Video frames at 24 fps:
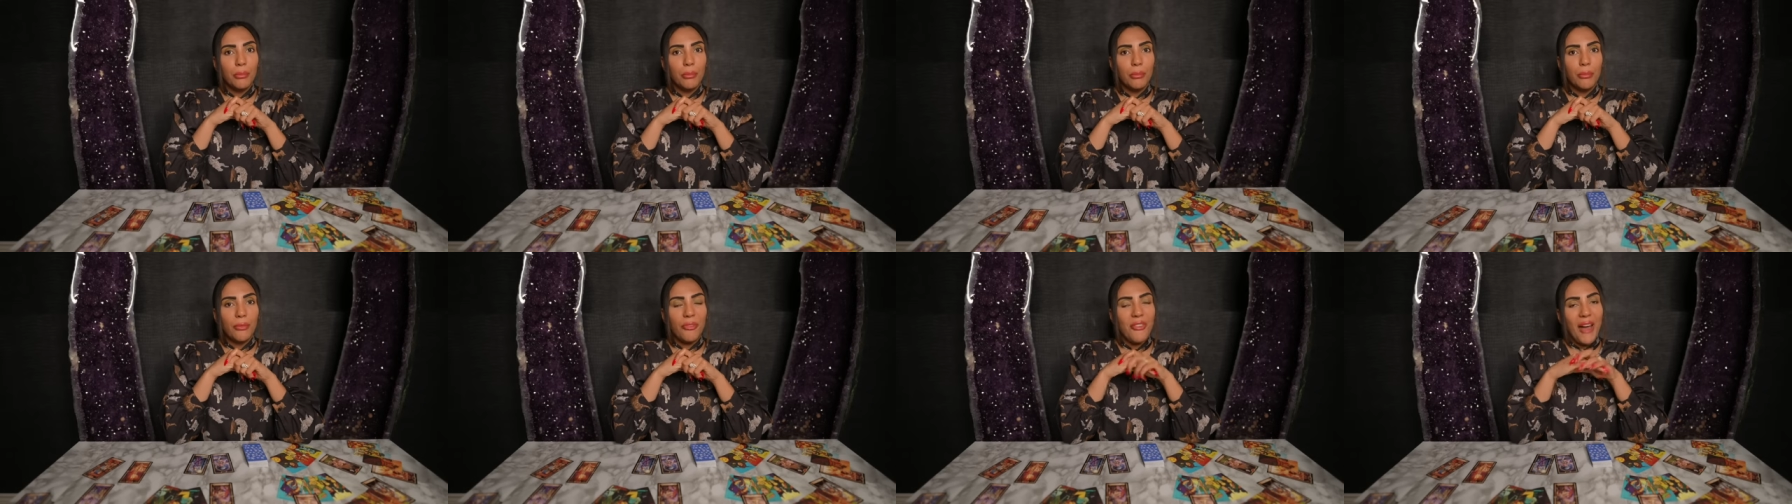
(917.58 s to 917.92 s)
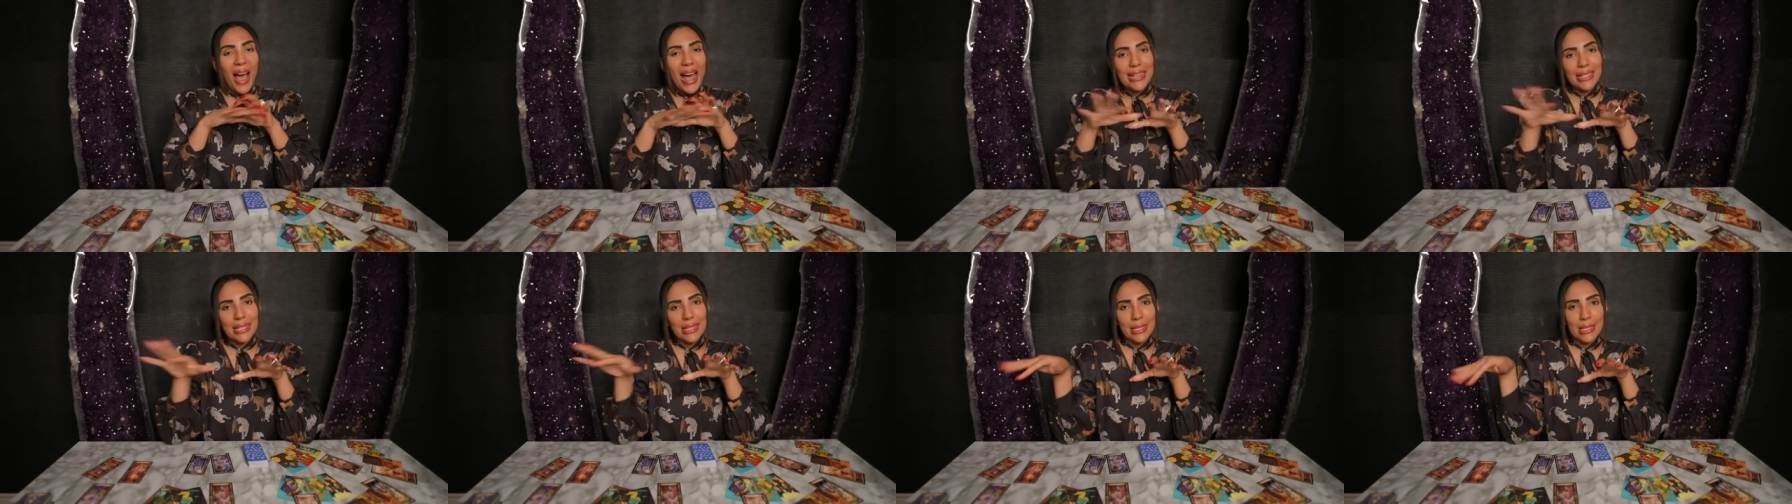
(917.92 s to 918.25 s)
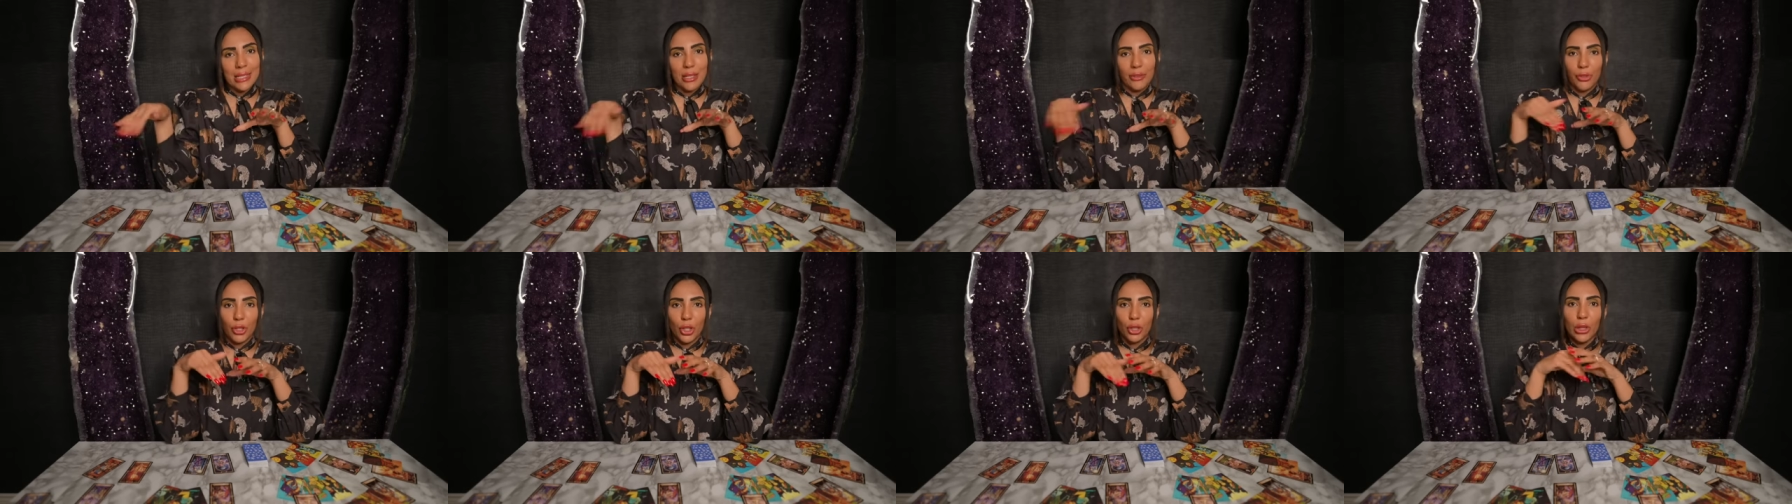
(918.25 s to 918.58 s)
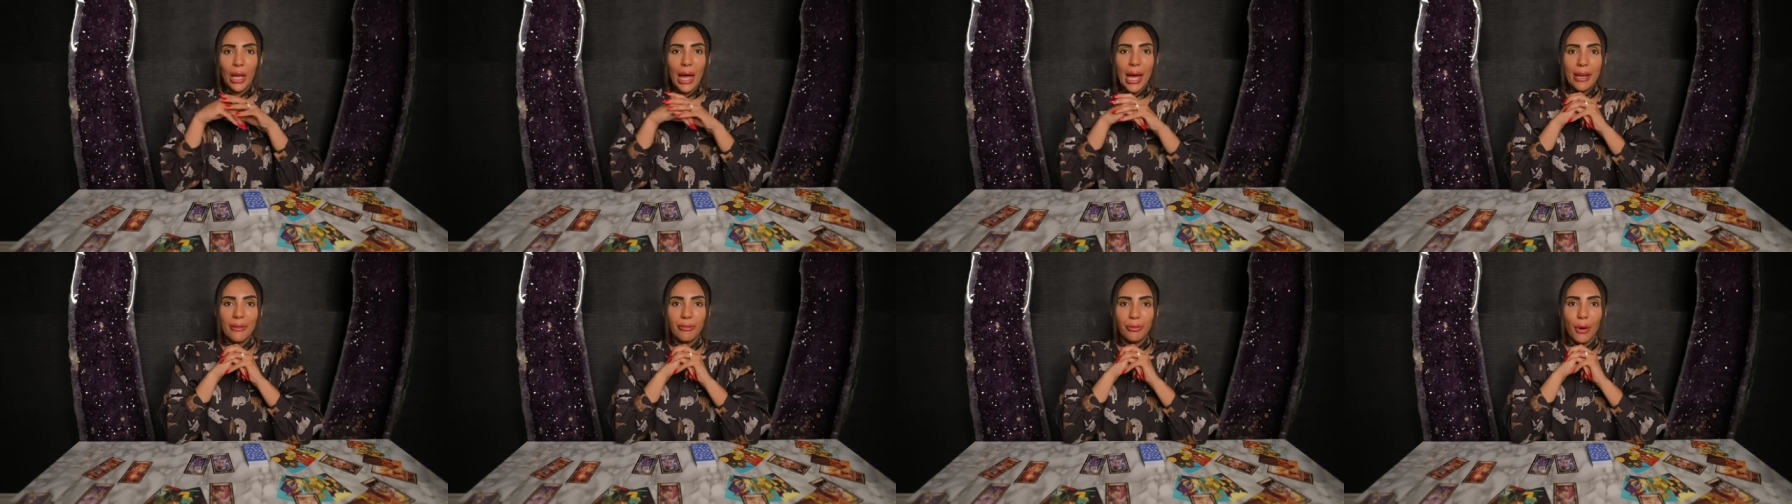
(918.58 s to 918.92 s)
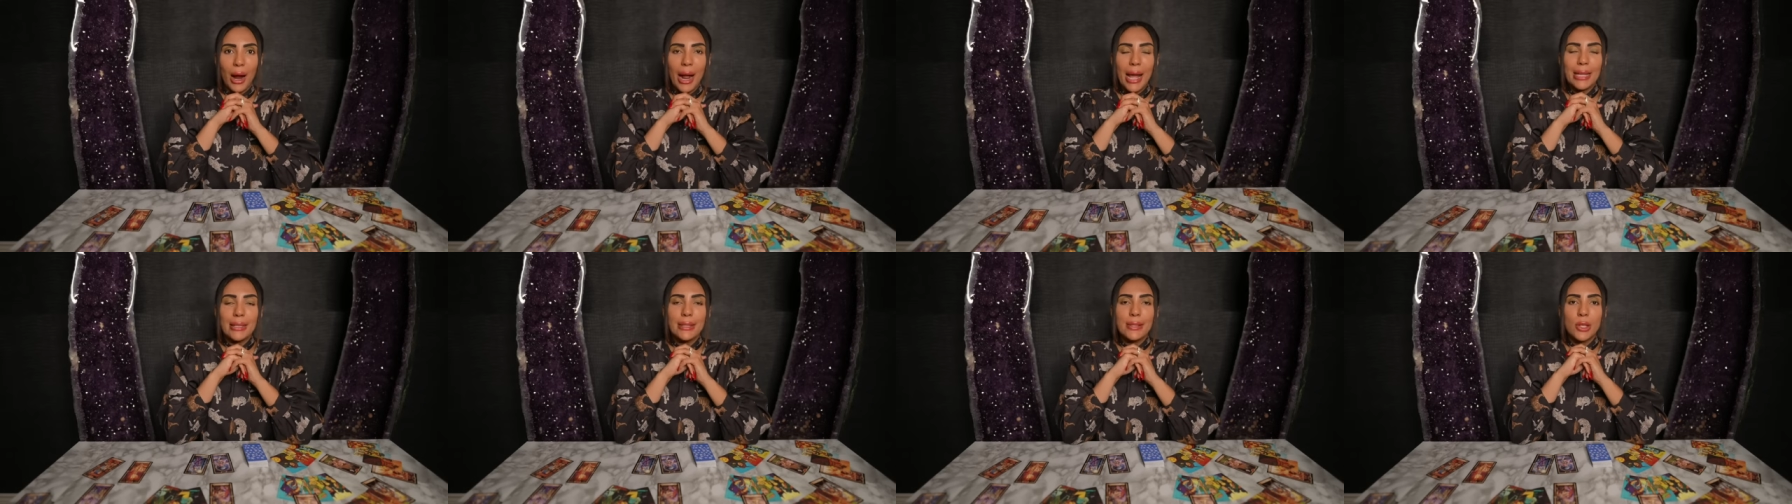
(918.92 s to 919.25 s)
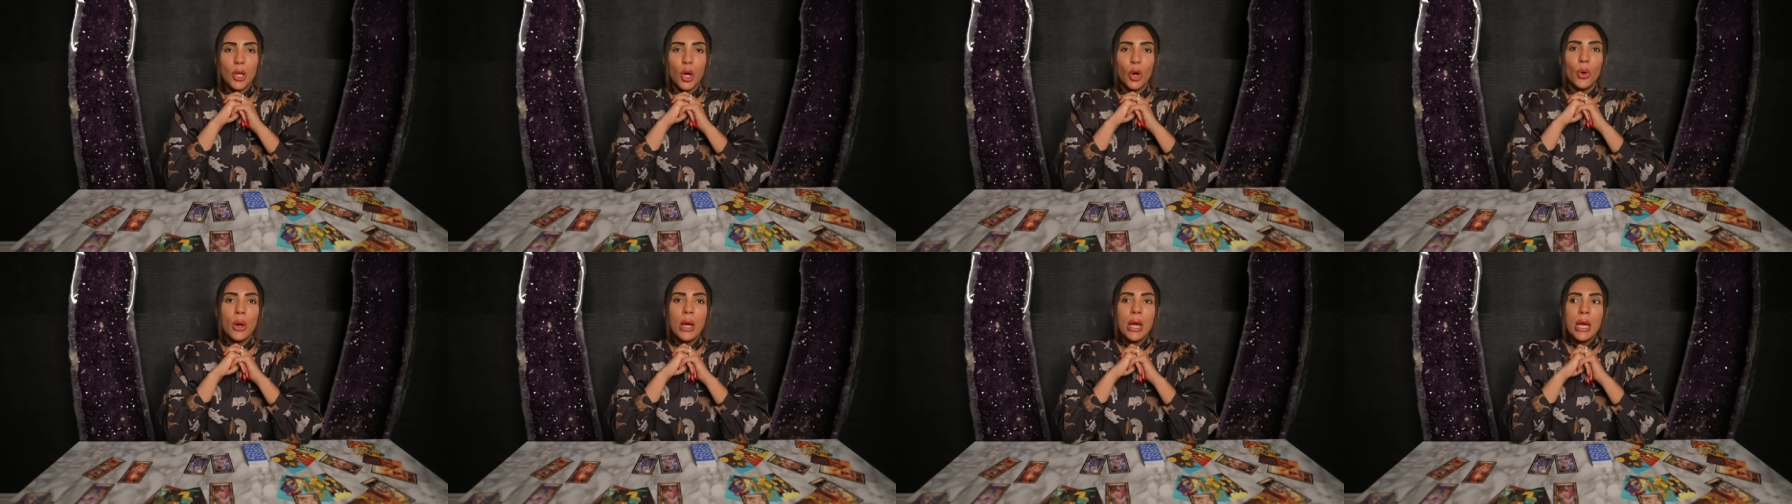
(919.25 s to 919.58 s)
facets of your life, right?
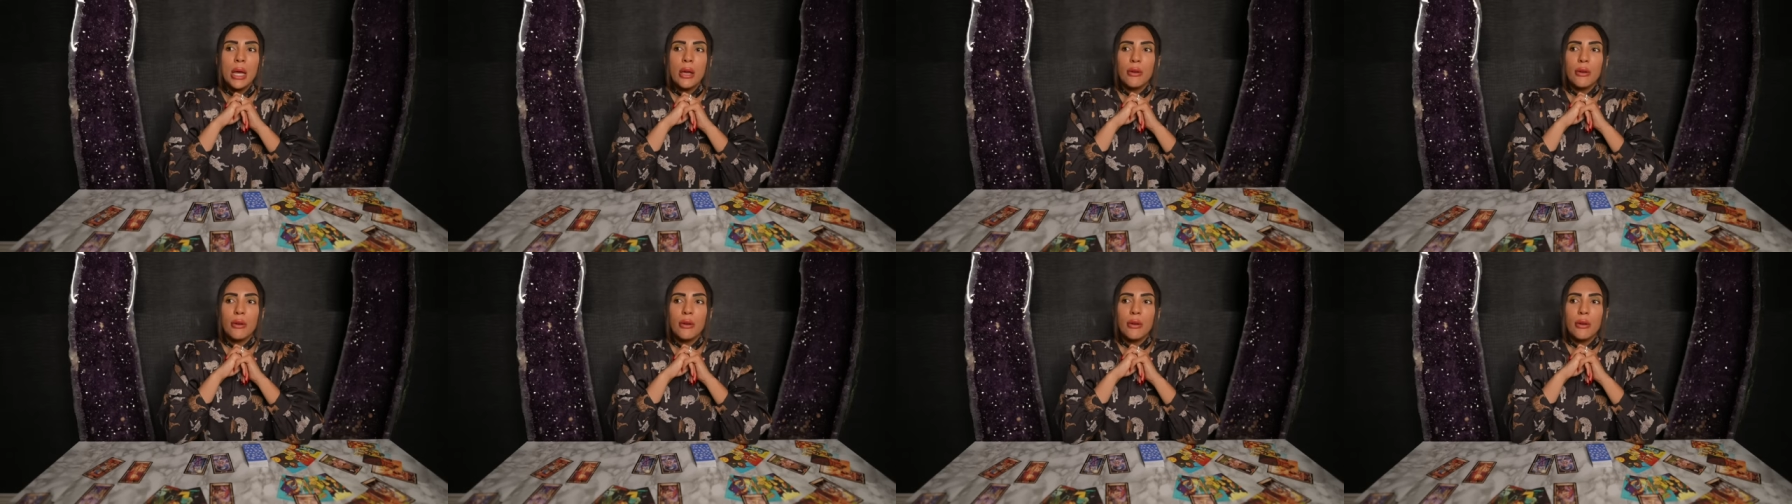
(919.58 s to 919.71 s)
So